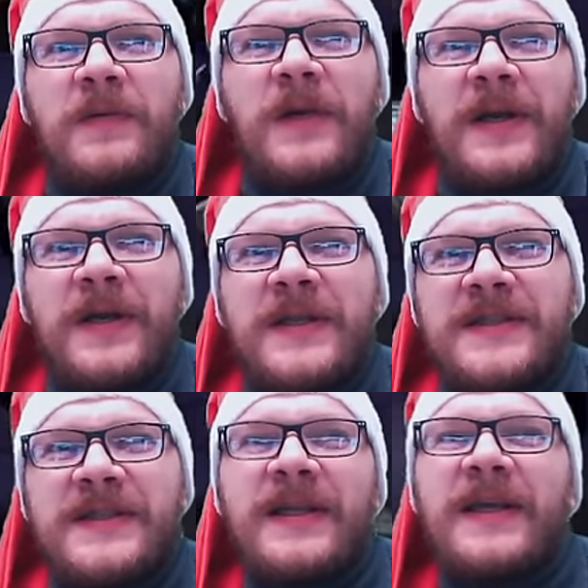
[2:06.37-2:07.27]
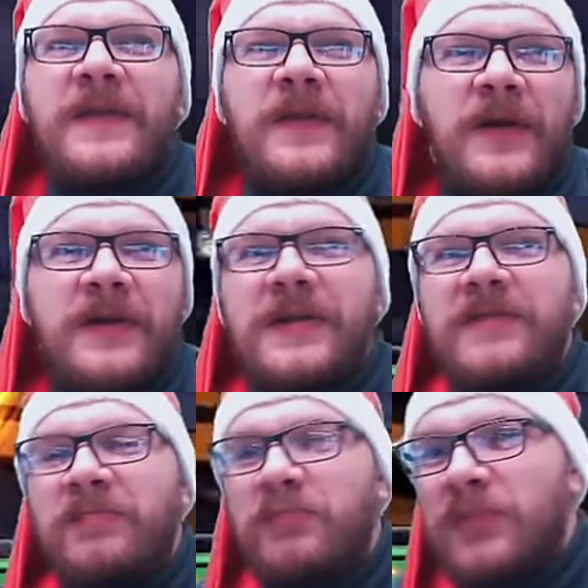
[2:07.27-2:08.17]
variance is like
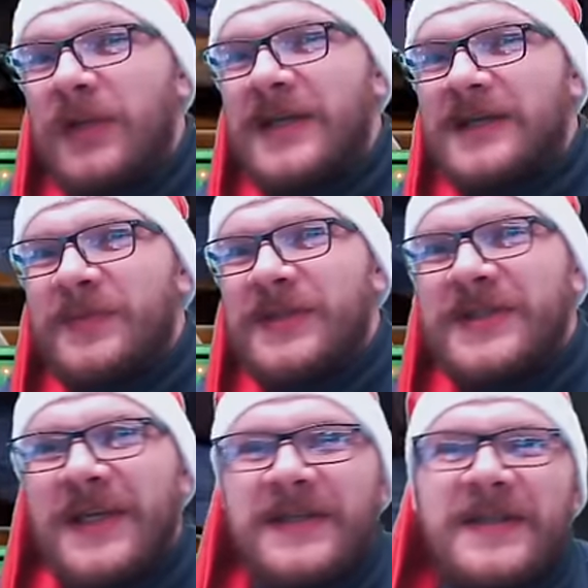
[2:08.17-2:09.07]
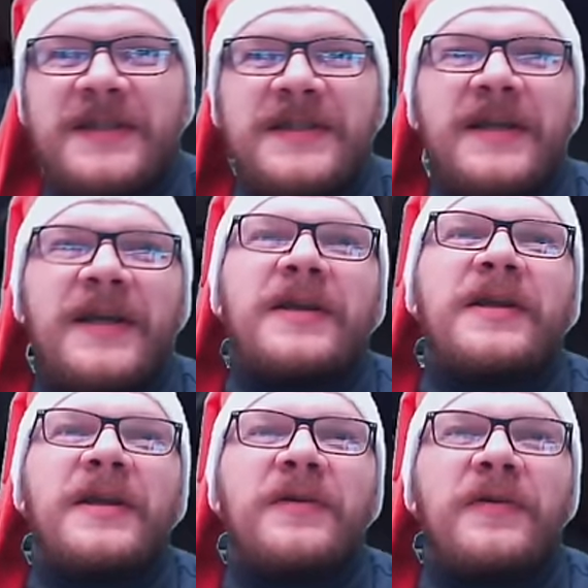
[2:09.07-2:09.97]
30 plus percent, as in like it
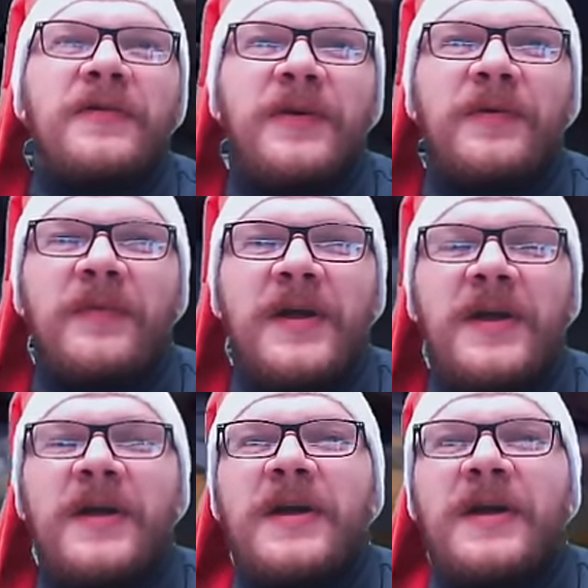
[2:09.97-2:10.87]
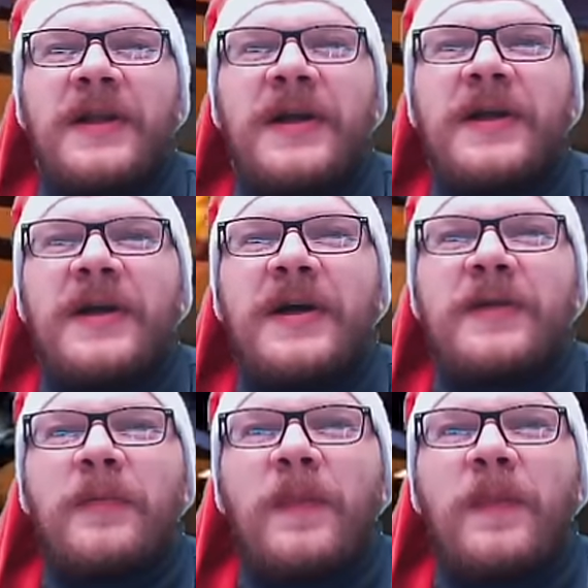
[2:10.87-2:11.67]
can go from like uh,